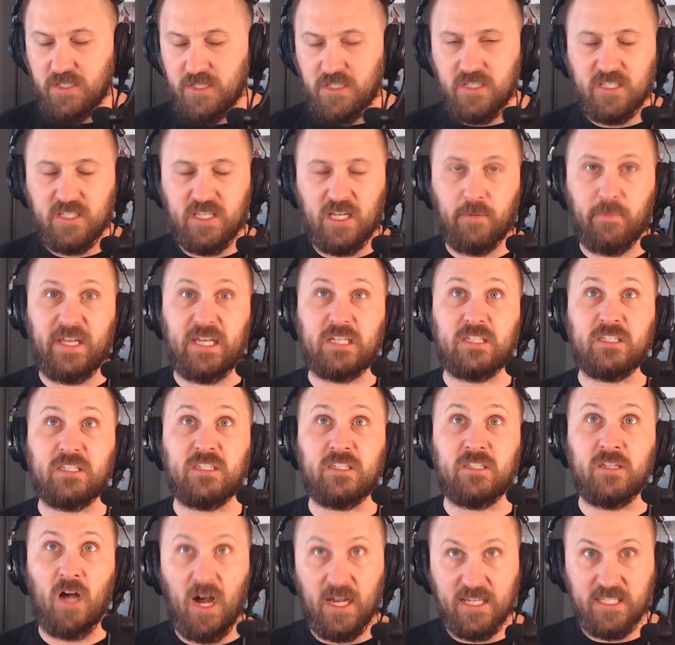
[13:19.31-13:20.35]
She's going to be
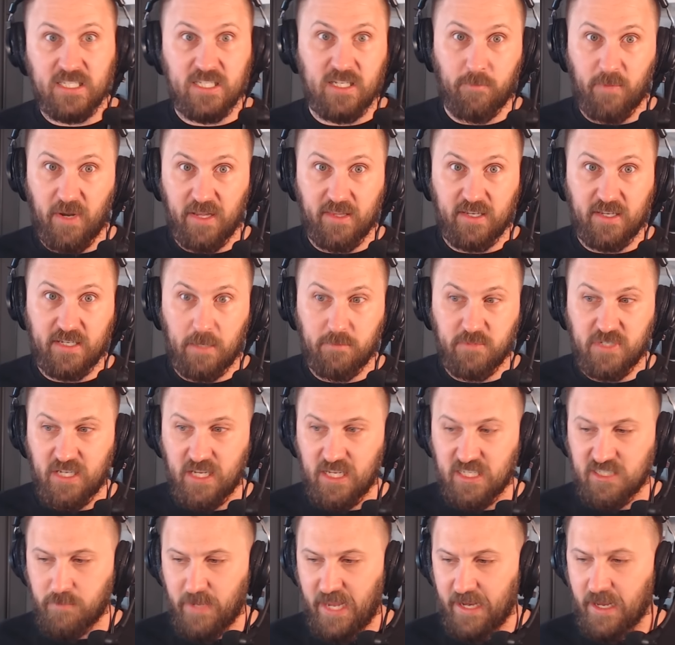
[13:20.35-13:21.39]
exhausted by the time she
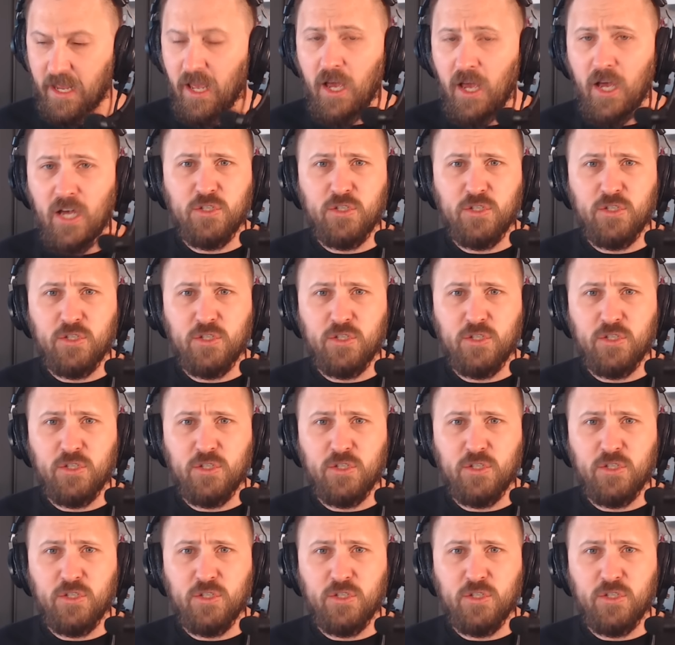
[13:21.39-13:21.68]
gets back.